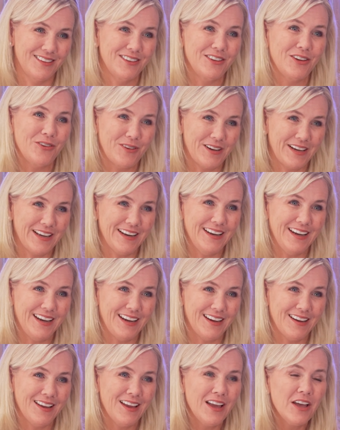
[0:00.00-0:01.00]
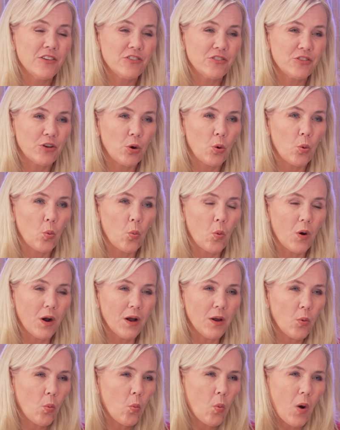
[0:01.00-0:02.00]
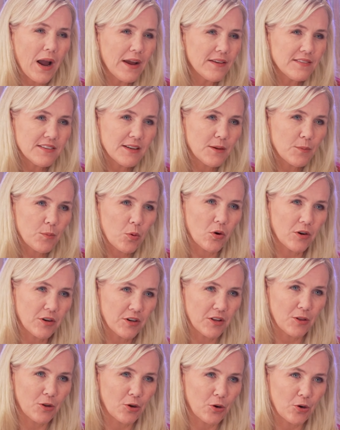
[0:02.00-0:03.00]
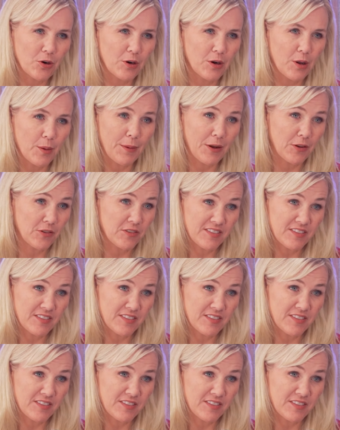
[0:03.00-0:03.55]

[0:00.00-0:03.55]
No kidding. So why is it important to learn about